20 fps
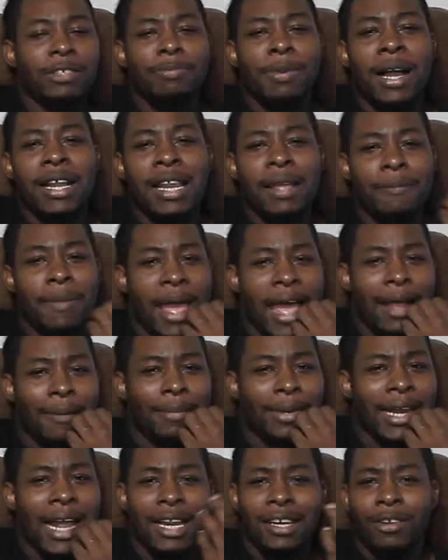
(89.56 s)
responded
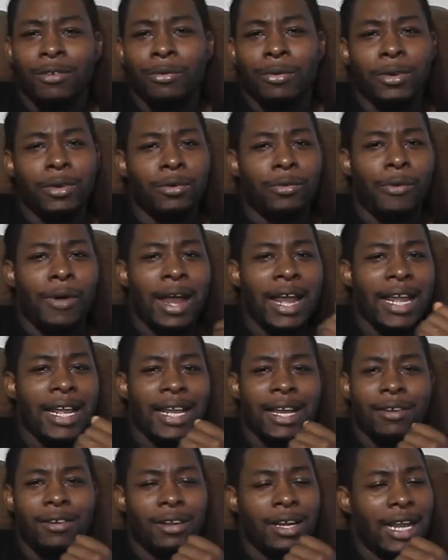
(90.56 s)
back, but not in a rude
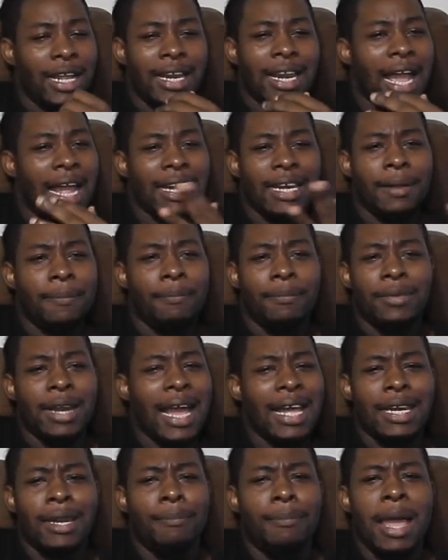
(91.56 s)
way and not in a,
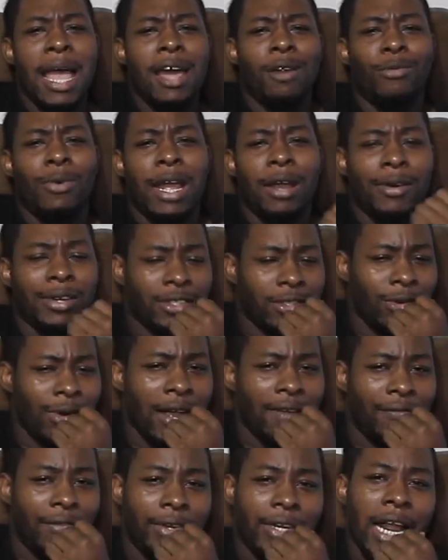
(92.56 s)
not in a bad way
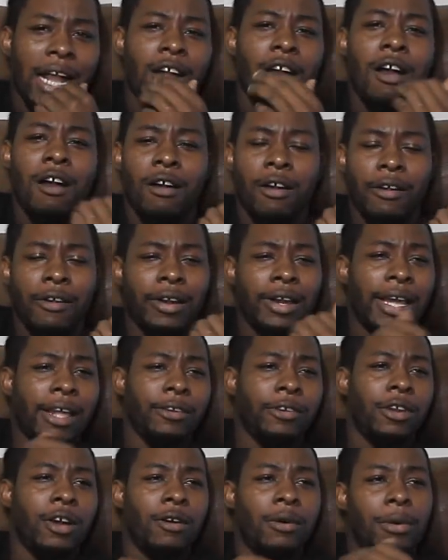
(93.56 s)
whatsoever. And I called her and
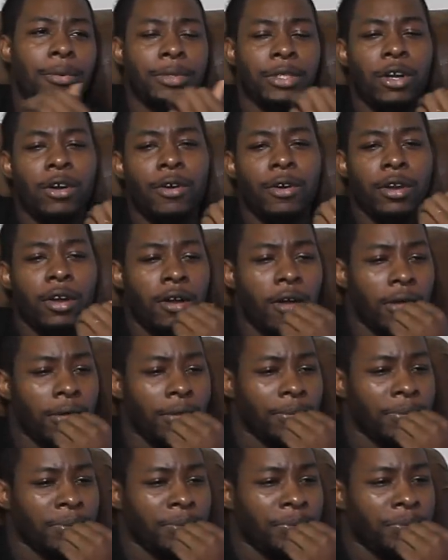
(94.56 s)
let her know what was going
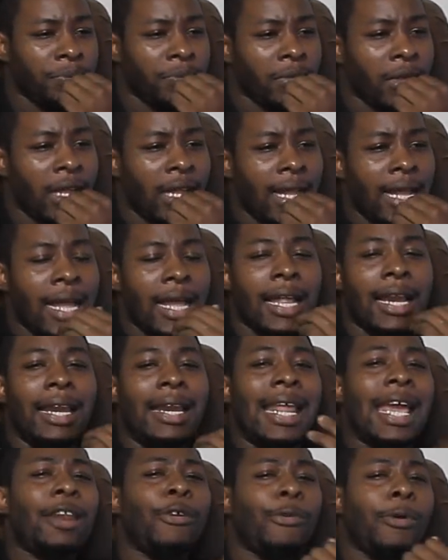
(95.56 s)
on.
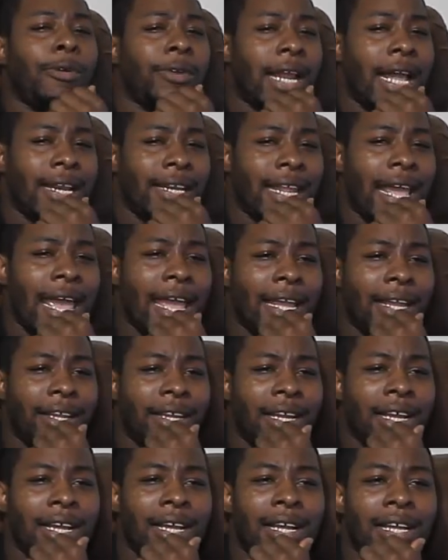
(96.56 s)
Later on that
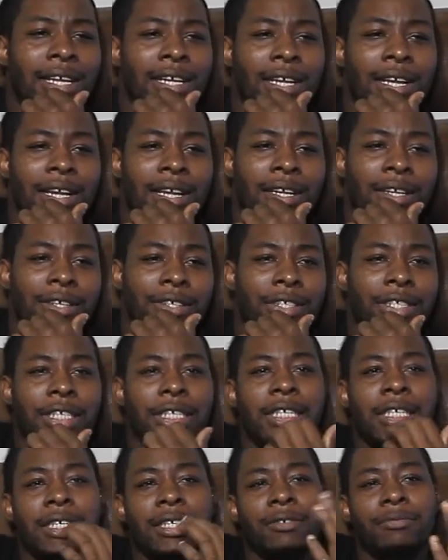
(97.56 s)
day,
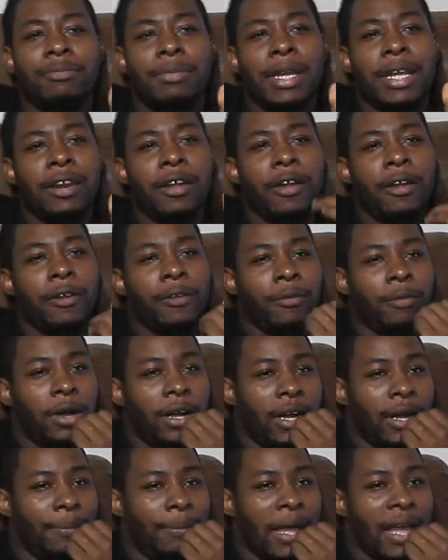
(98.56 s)
she, me and her
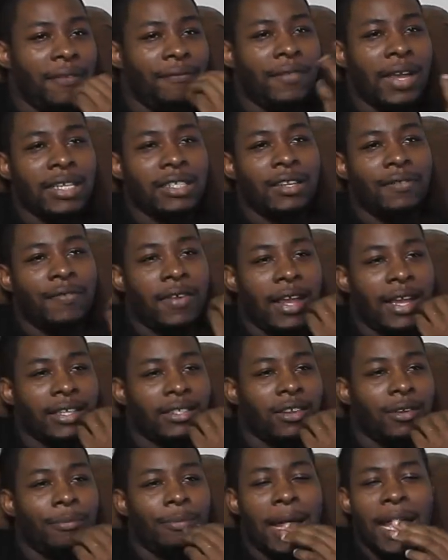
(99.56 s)
uh, met face to
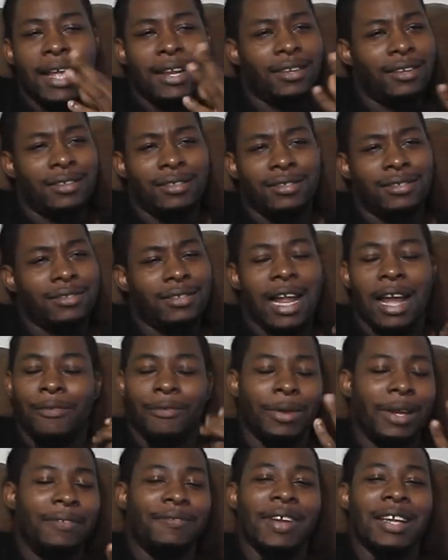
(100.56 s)
face or met,
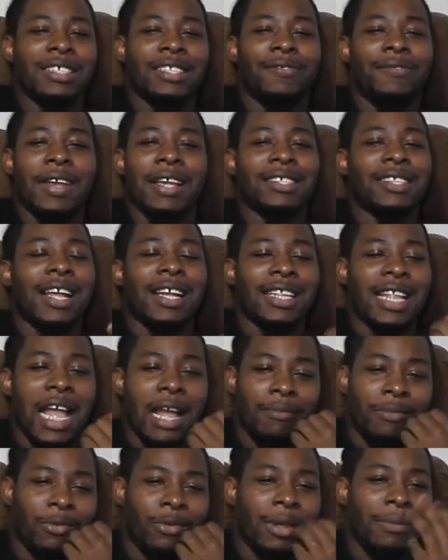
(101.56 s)
not really face to face like
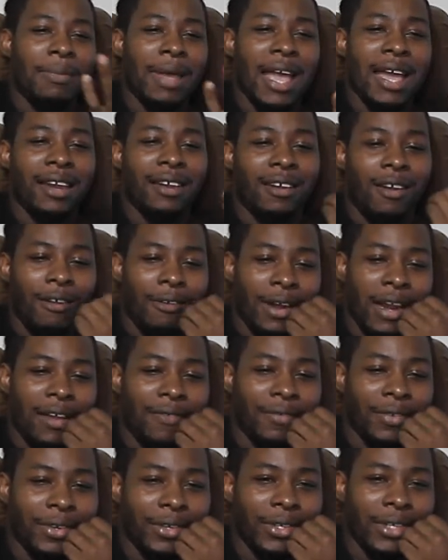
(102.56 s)
that, but we met or
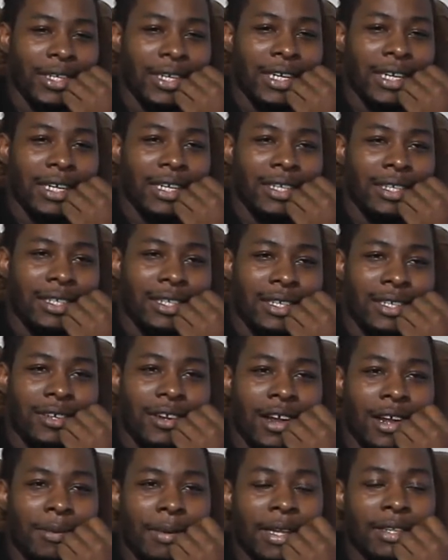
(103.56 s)
whatever to
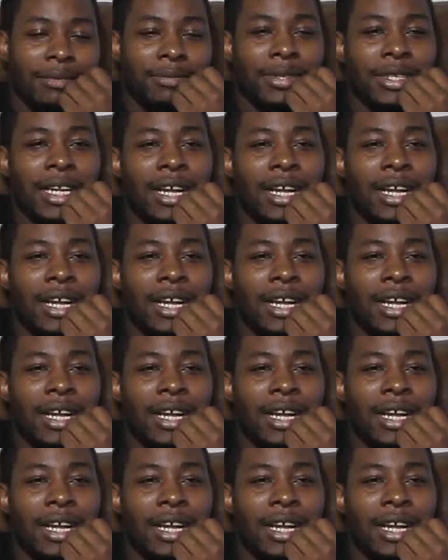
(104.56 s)
talk about some